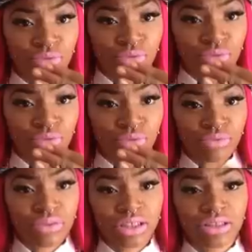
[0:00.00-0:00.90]
the middle
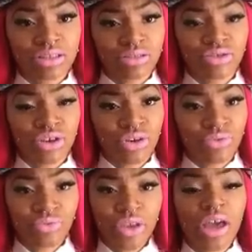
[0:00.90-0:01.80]
is, you know,
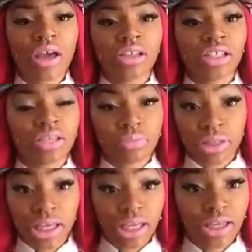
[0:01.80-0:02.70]
just
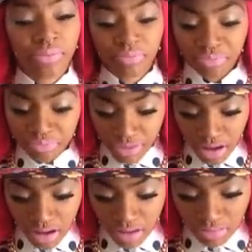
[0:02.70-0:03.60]
plain.
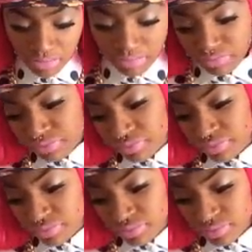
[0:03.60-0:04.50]

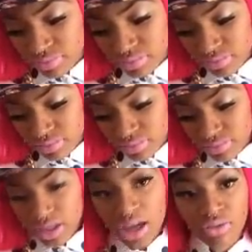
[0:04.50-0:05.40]

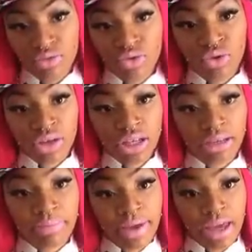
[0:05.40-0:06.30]
You're gonna
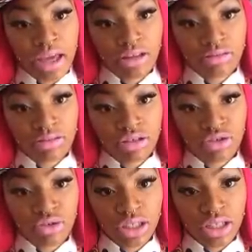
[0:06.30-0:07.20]
need paint to
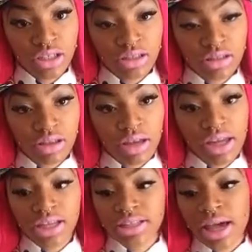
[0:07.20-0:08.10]
do these,
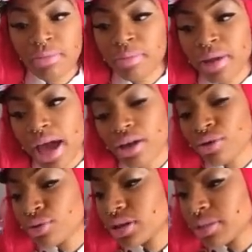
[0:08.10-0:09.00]
any type of black
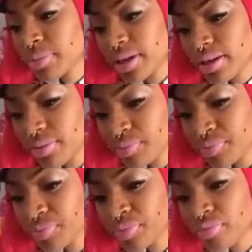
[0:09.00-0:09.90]
acrylic paint.
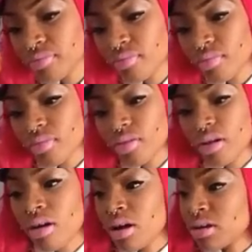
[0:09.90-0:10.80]

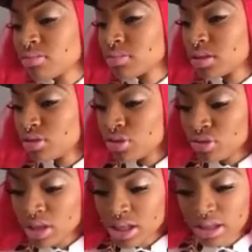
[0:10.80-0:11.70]
To
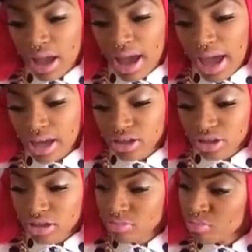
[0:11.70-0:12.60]
do this I
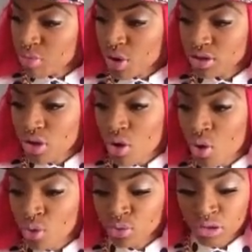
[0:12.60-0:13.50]
actually bought the
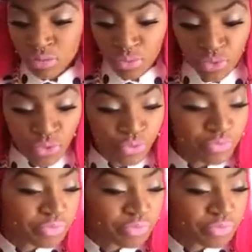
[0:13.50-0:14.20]
whole spool,